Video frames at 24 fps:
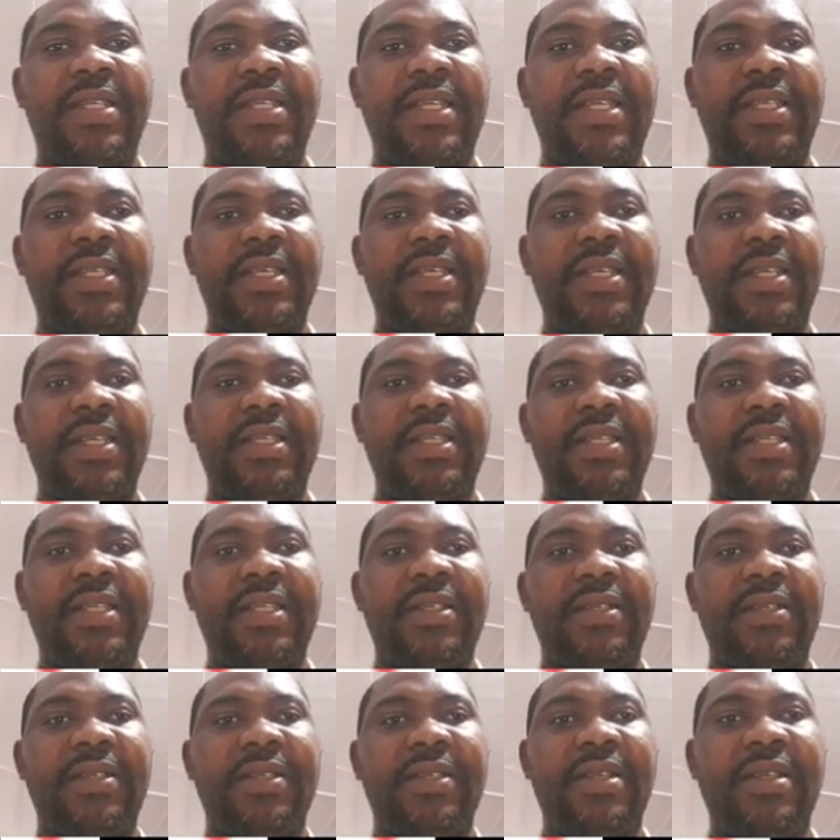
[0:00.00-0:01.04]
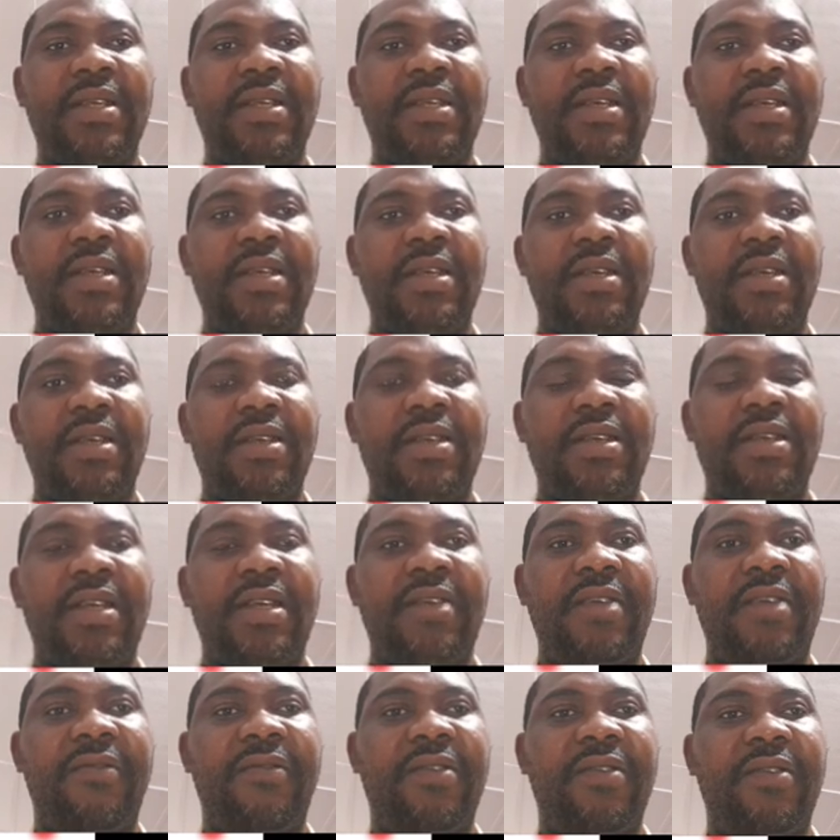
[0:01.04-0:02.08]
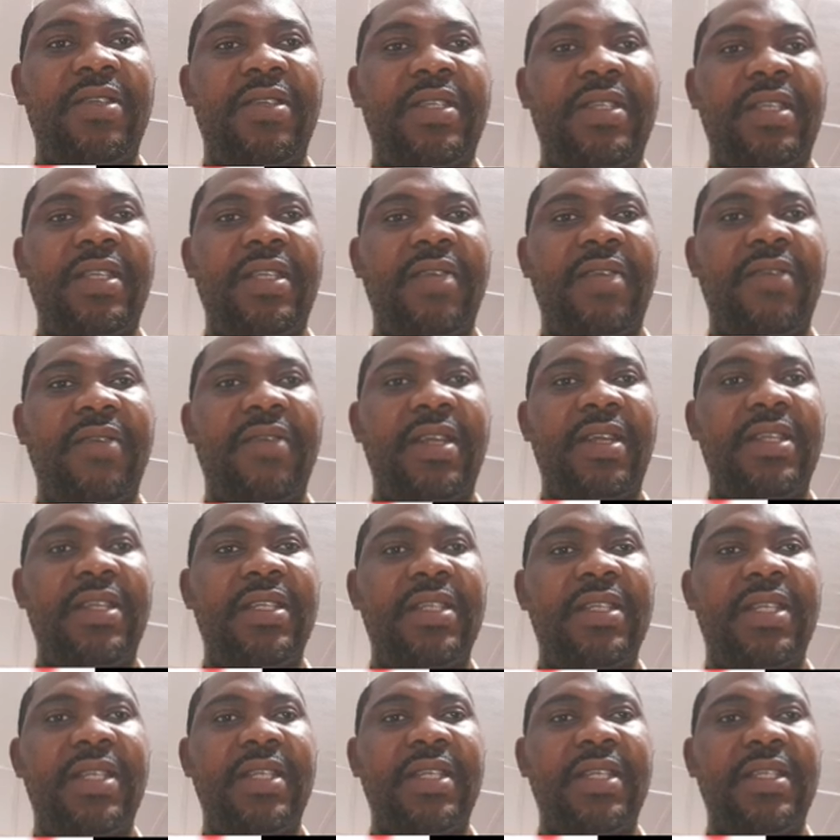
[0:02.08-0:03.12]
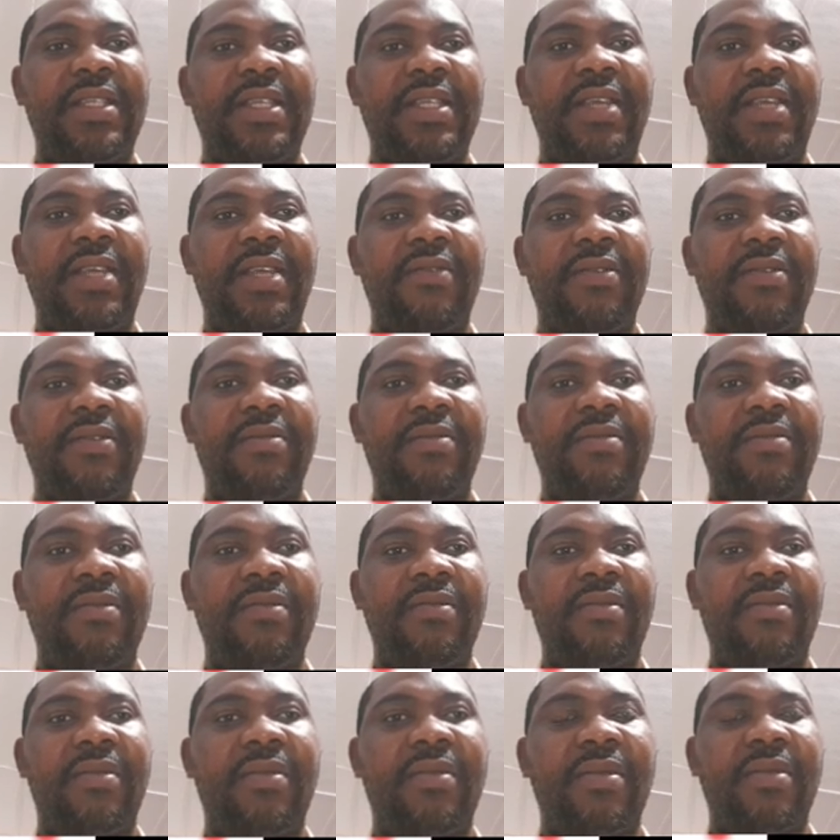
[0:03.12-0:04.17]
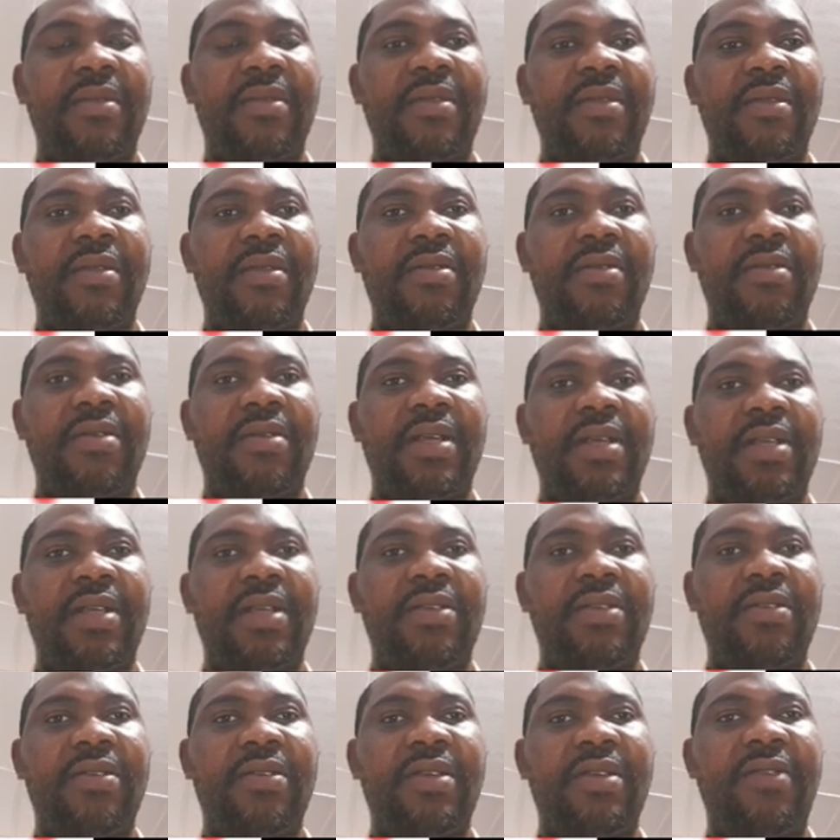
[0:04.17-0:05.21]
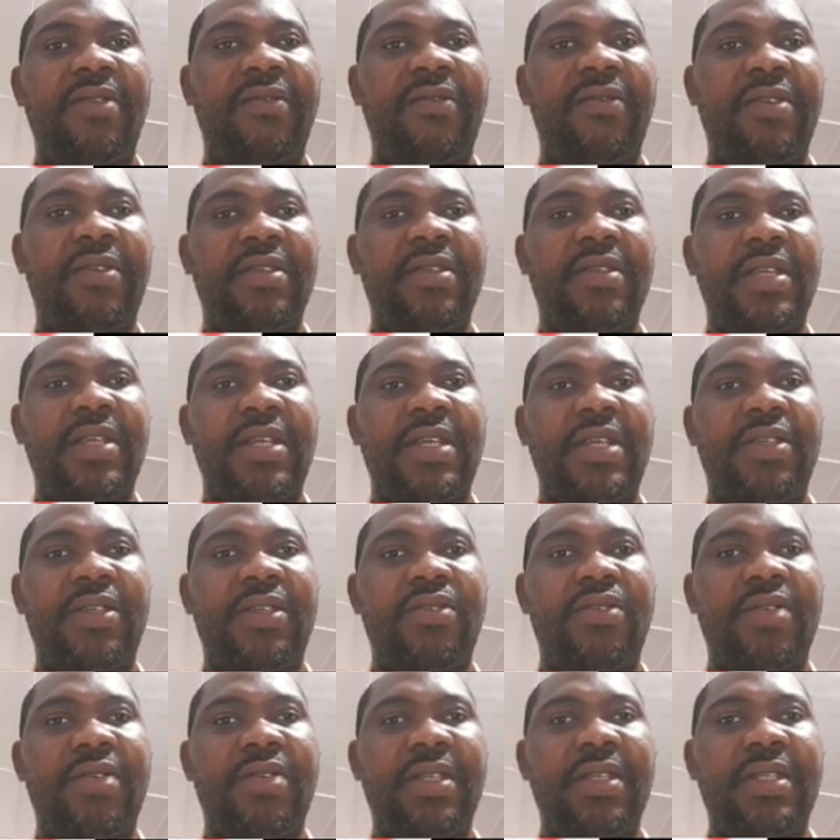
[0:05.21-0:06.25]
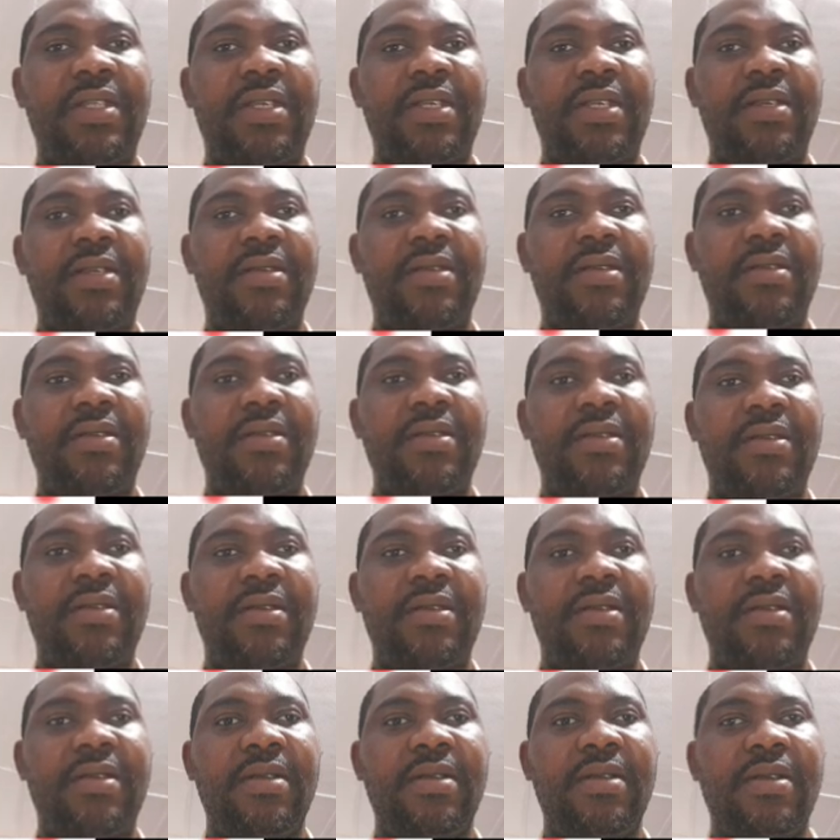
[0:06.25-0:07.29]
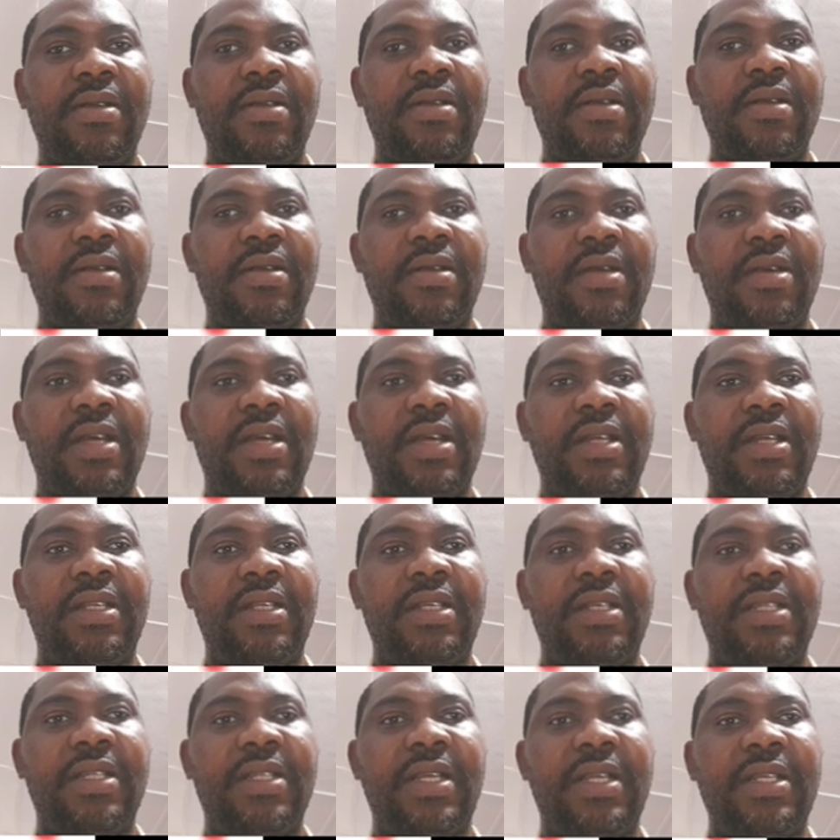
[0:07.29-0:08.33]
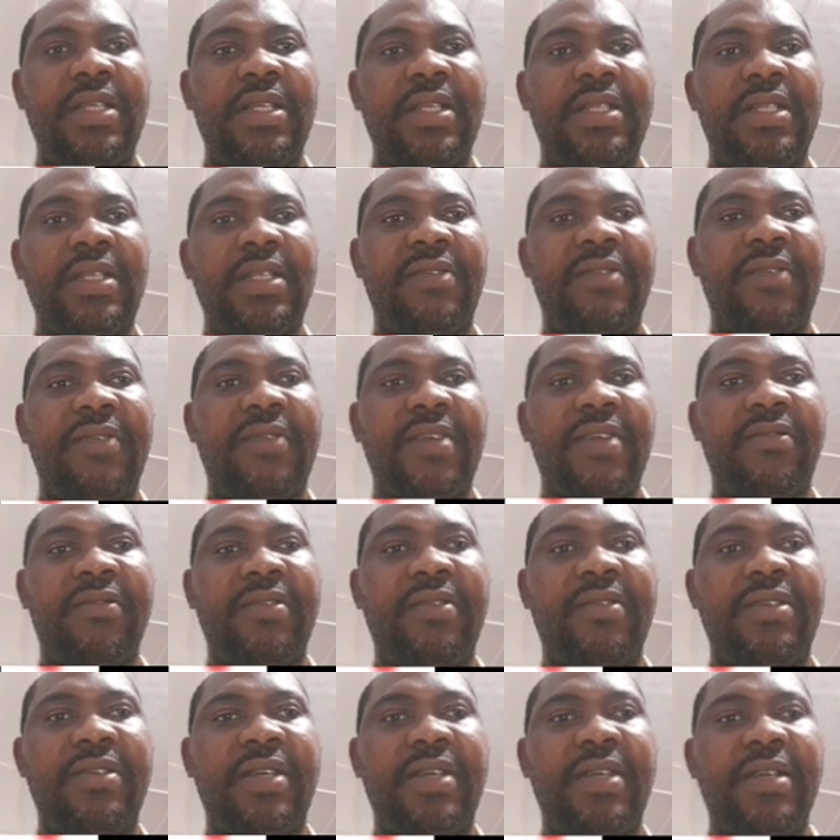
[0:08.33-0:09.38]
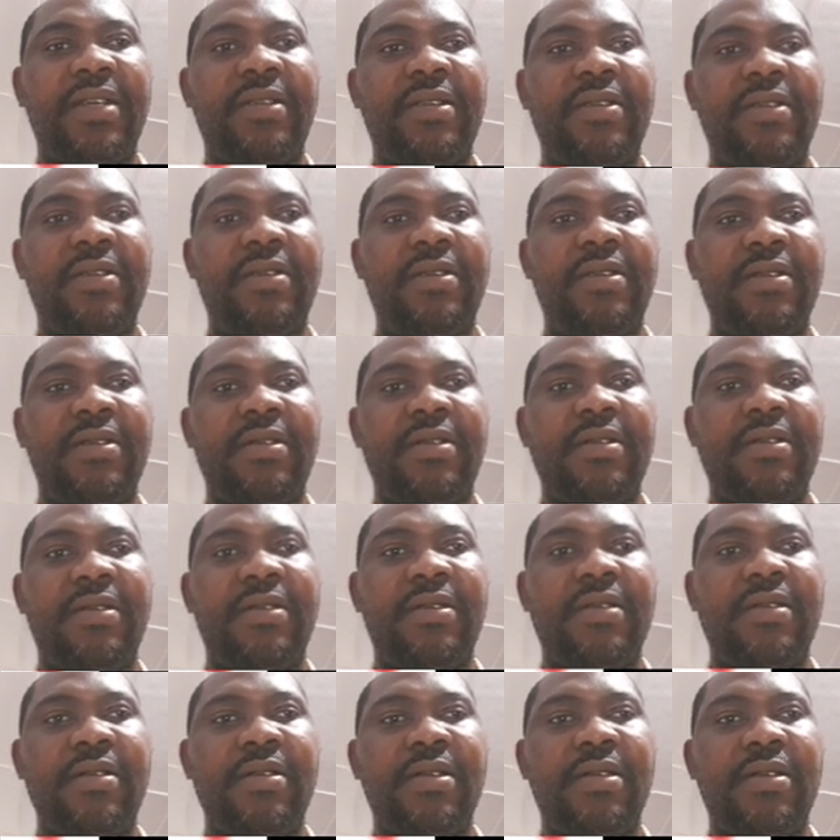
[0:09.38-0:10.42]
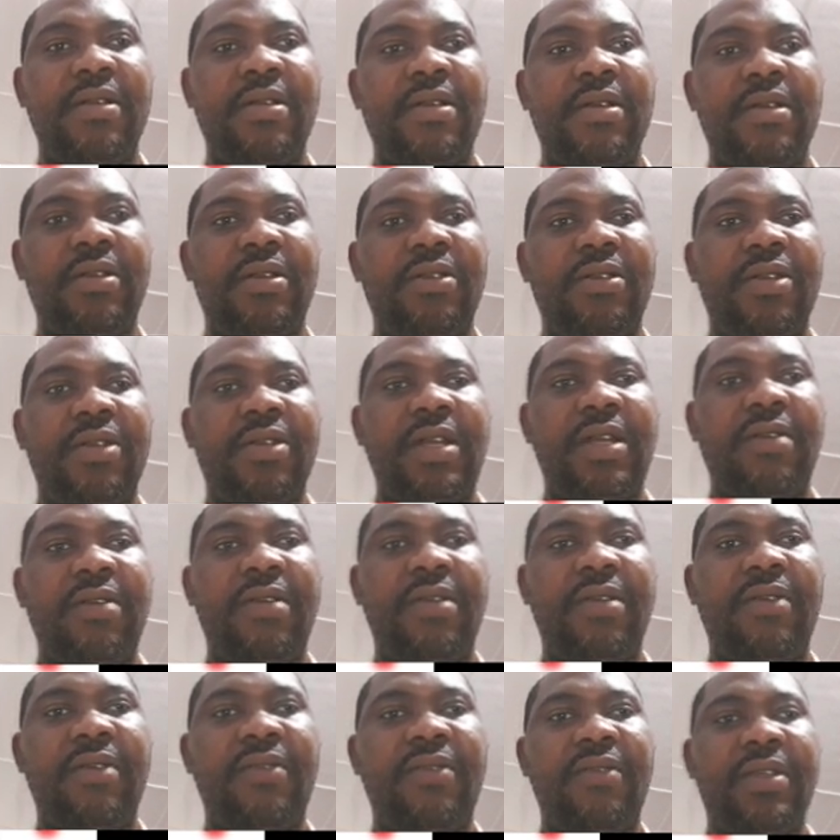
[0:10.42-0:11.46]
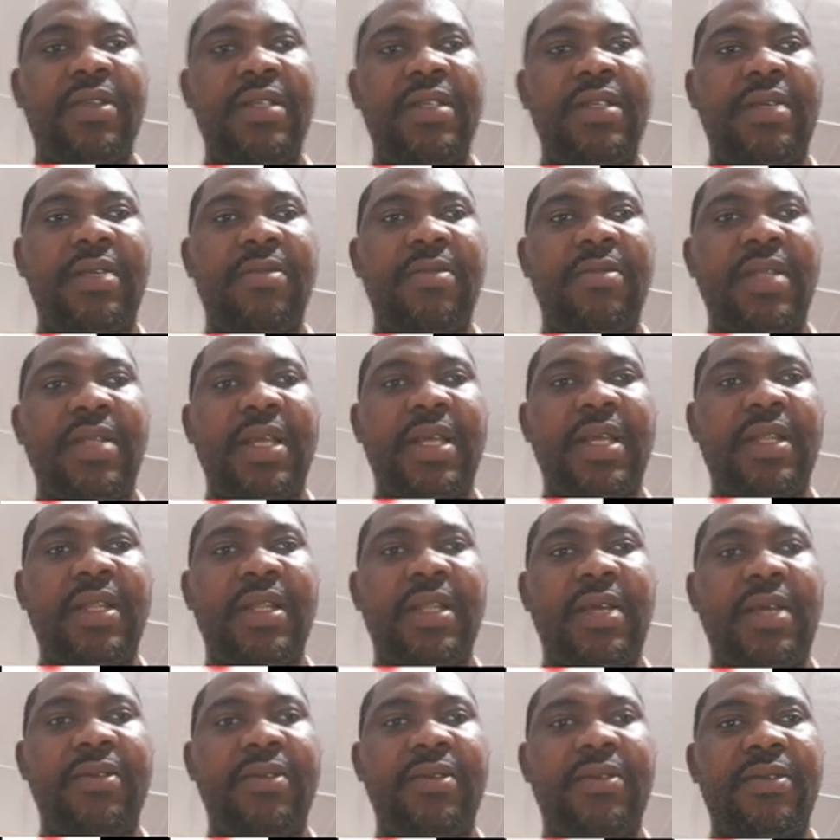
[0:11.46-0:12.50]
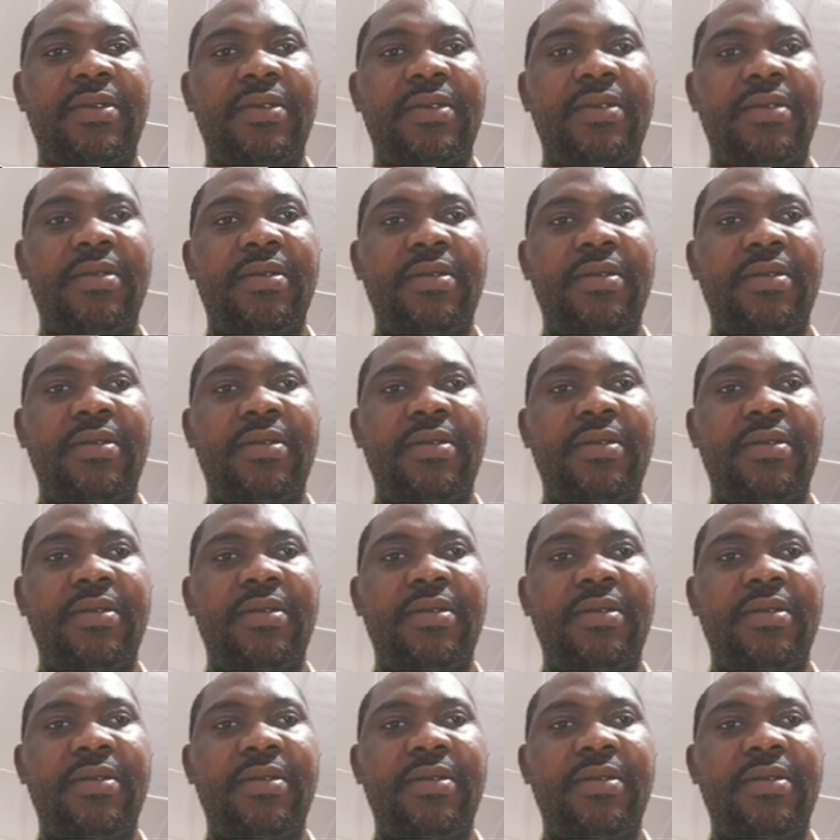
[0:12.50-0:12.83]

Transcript: here, since a force is given and distance is given. Okay, so the force here is 20 and the distance is 500. So that will give us 10,000